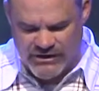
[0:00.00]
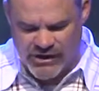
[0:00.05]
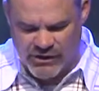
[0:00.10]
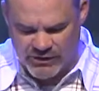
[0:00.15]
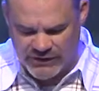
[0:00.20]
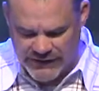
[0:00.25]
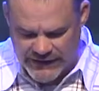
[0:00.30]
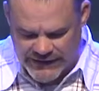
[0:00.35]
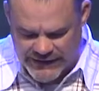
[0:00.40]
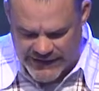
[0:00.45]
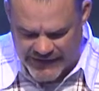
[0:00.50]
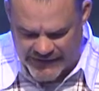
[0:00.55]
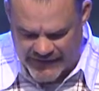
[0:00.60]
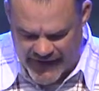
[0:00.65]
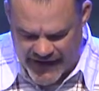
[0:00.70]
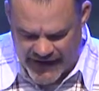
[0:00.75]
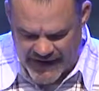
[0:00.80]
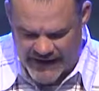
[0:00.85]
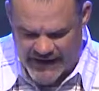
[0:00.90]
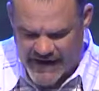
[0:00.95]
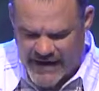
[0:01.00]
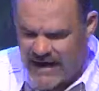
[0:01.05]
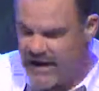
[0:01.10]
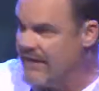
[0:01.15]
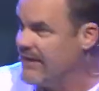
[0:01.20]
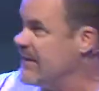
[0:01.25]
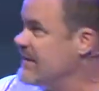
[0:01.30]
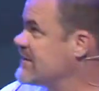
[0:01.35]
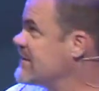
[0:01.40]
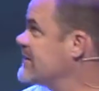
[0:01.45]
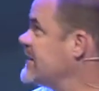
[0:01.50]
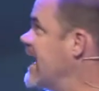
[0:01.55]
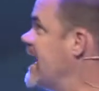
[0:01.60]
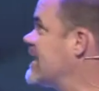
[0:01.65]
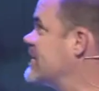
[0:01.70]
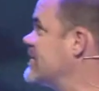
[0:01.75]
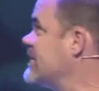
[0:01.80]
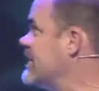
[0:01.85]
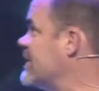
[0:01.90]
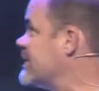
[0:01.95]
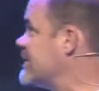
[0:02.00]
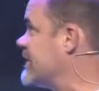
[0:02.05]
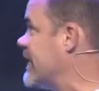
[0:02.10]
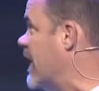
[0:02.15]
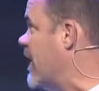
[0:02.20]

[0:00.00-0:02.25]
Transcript: should go look at that. And this is actually the